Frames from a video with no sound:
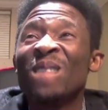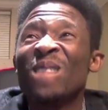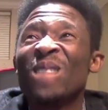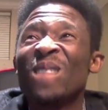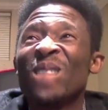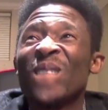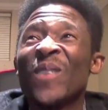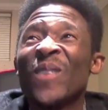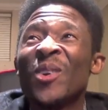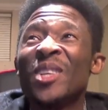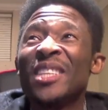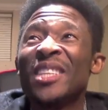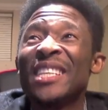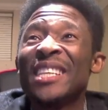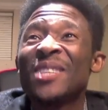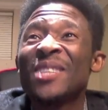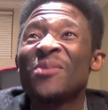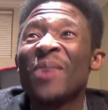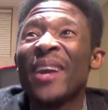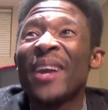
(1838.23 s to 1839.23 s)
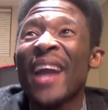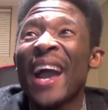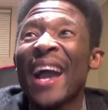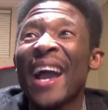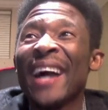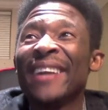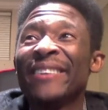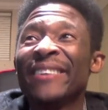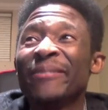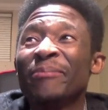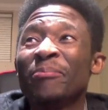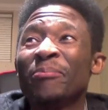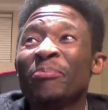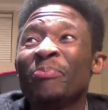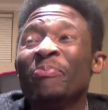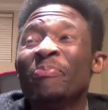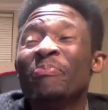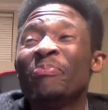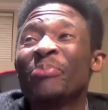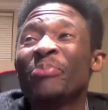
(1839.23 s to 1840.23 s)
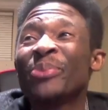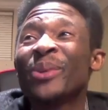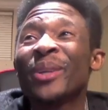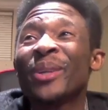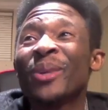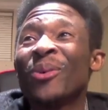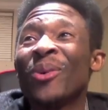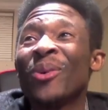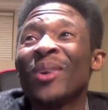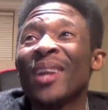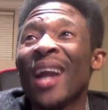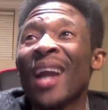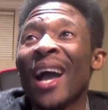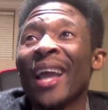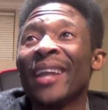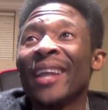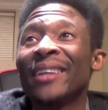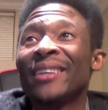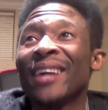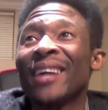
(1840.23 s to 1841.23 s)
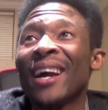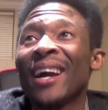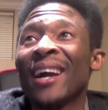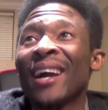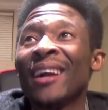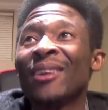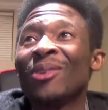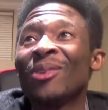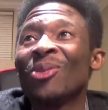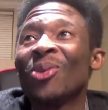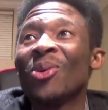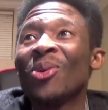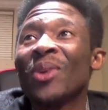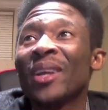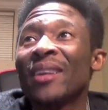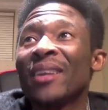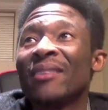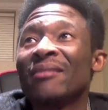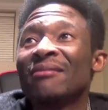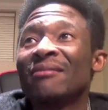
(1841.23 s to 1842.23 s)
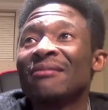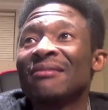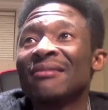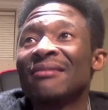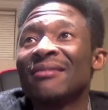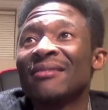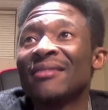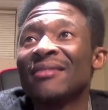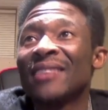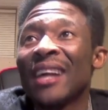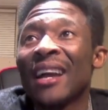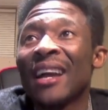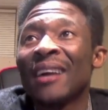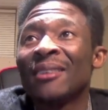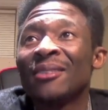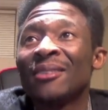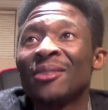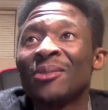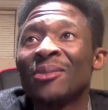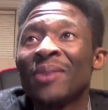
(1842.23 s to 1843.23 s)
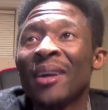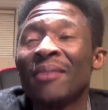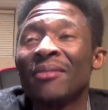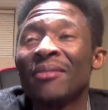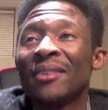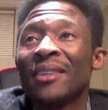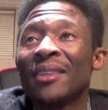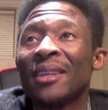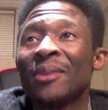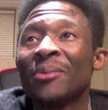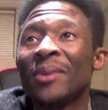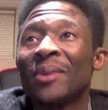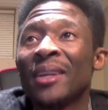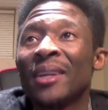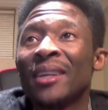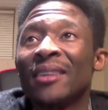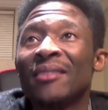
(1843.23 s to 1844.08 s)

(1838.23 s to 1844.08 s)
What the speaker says: So this one I can put it online, I can load it, I can do everything with it.